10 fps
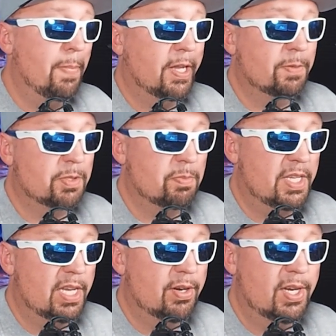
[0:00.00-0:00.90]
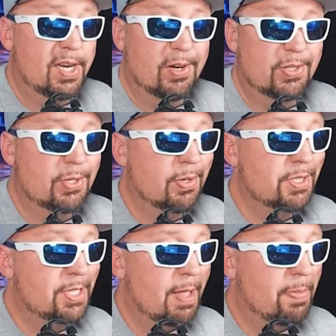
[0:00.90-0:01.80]
pick up some gear here and there
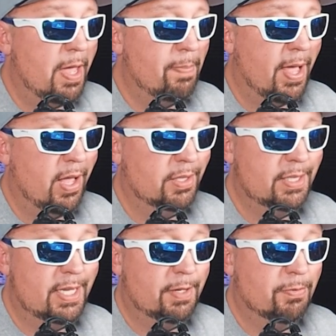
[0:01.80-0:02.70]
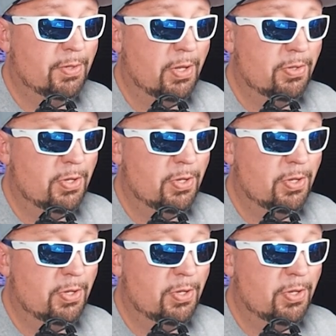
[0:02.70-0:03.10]
is that PayPal link for the